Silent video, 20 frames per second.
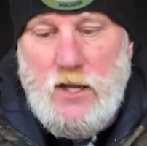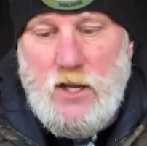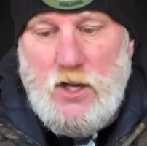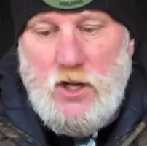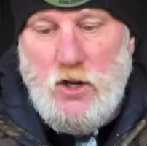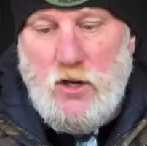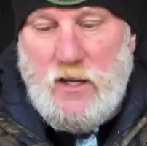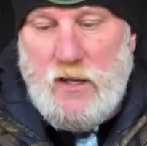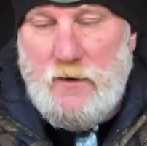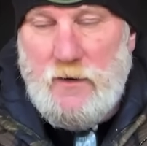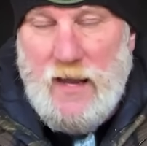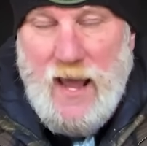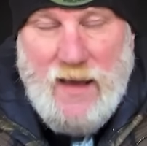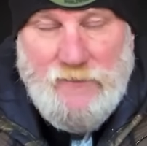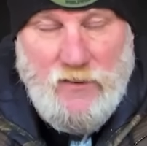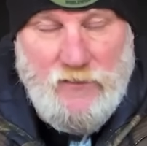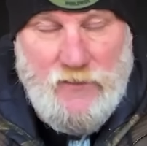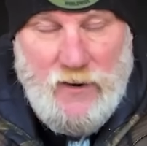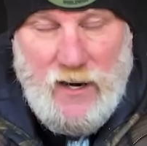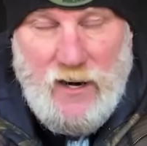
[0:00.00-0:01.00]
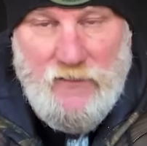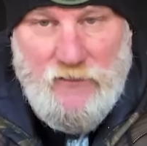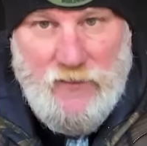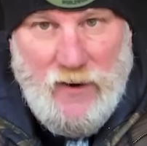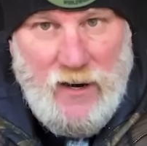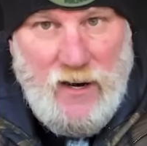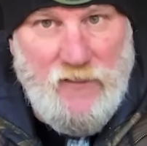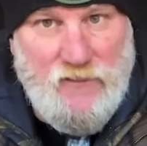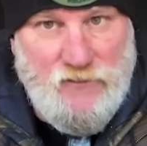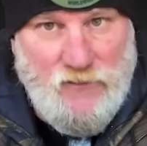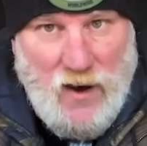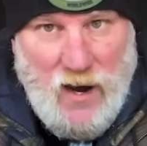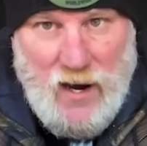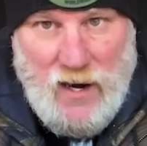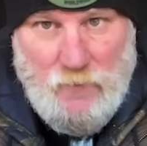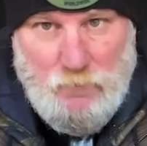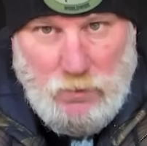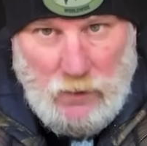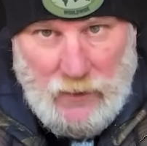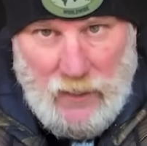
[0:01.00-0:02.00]
You can have a very, very
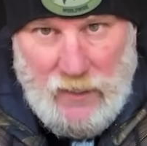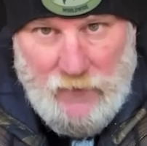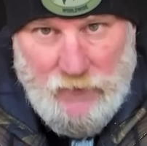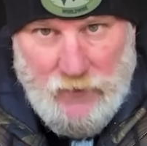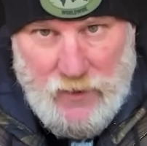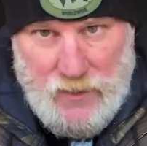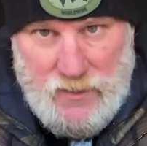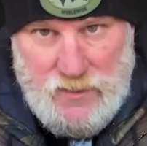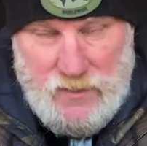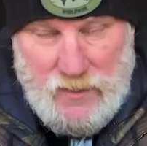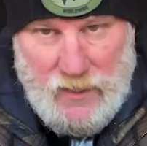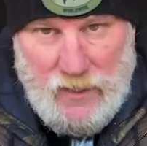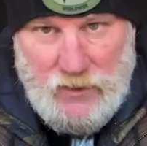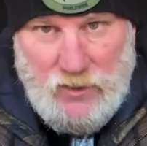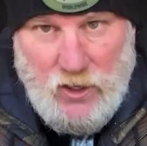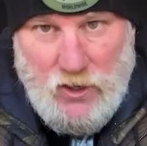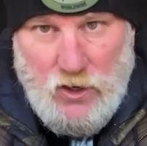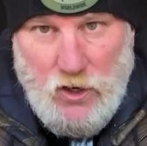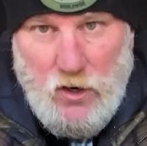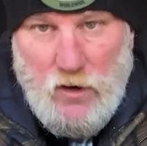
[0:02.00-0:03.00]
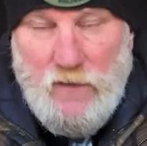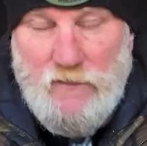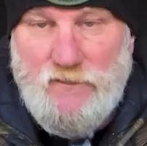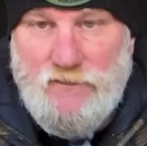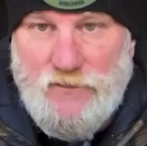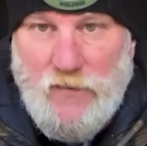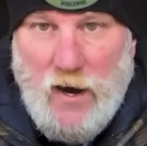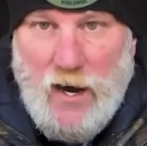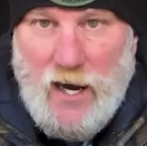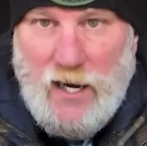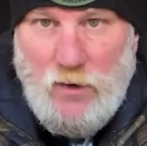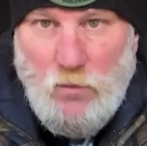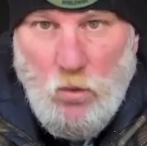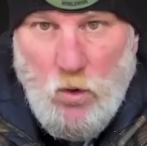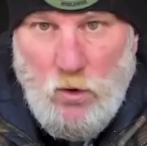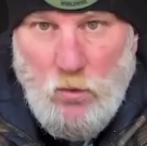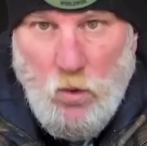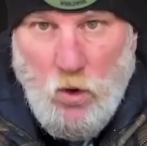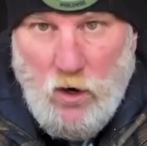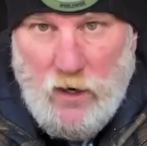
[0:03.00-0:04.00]
fine blade for this thing to do fine
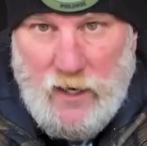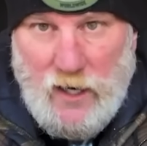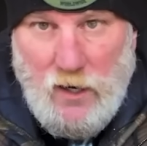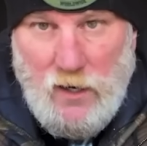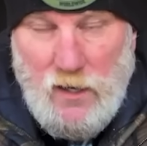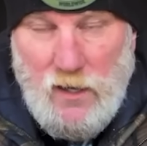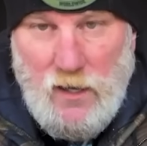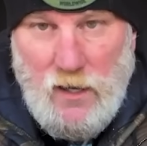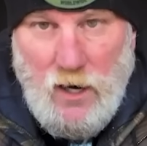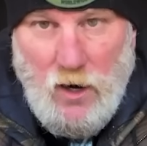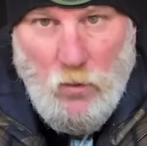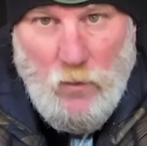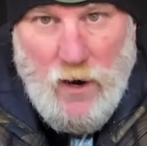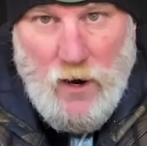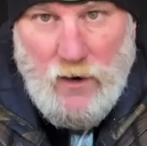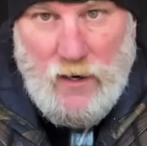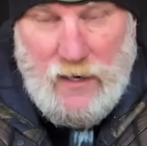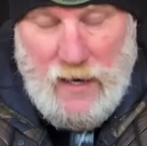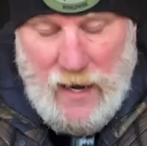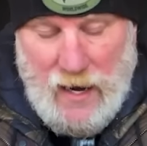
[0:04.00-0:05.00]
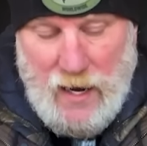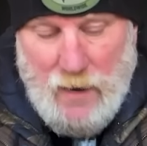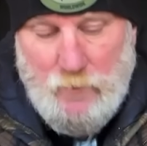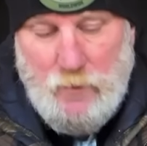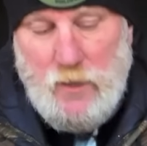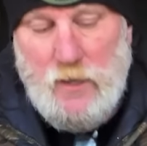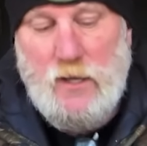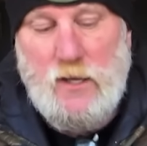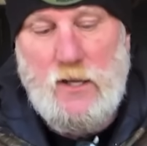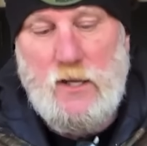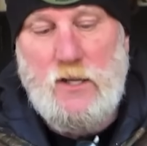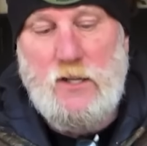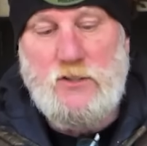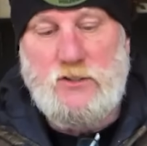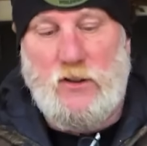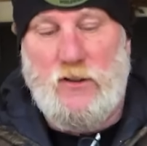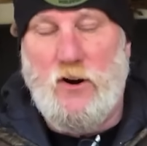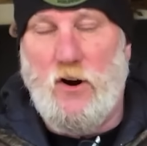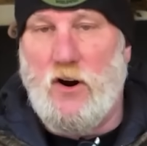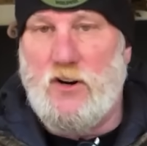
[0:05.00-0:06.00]
woodworking around camp.
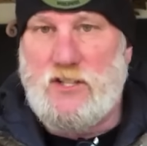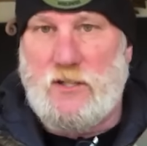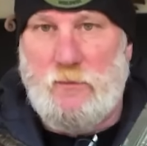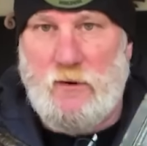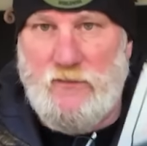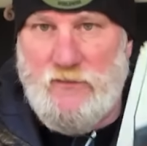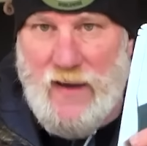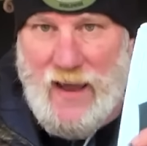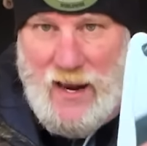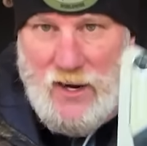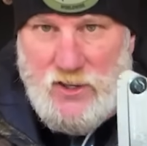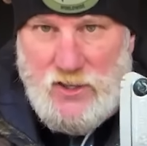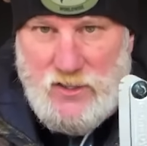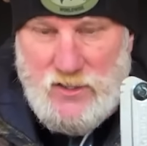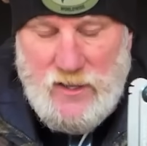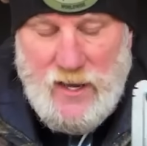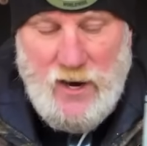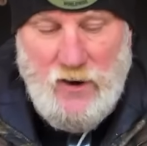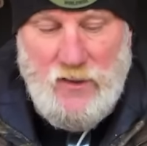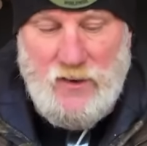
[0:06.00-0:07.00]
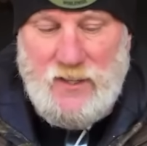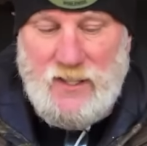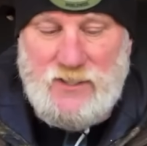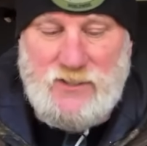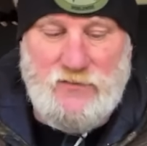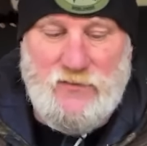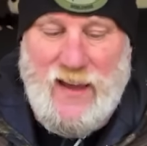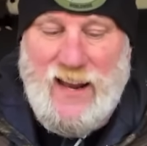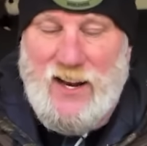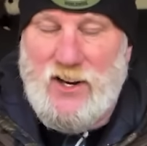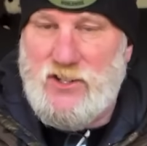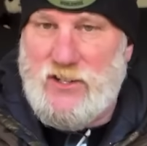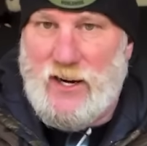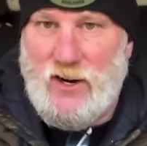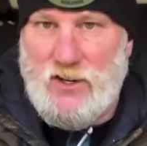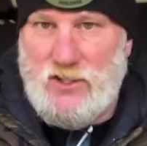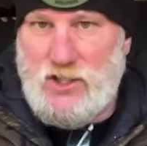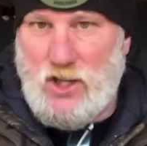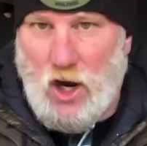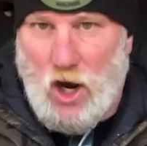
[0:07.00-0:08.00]
So there are some advantages there. The disadvantage
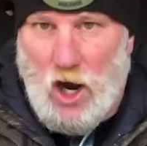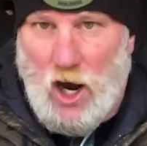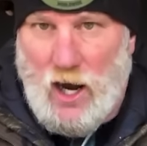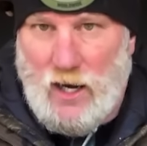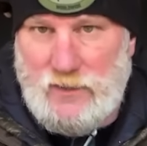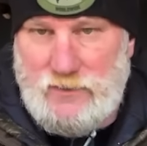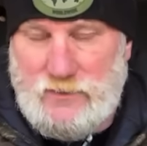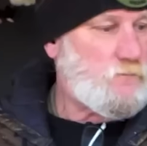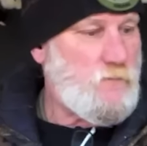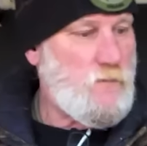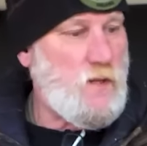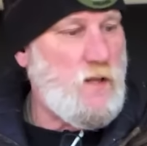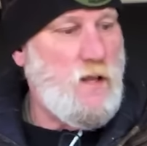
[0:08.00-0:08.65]
there is cost.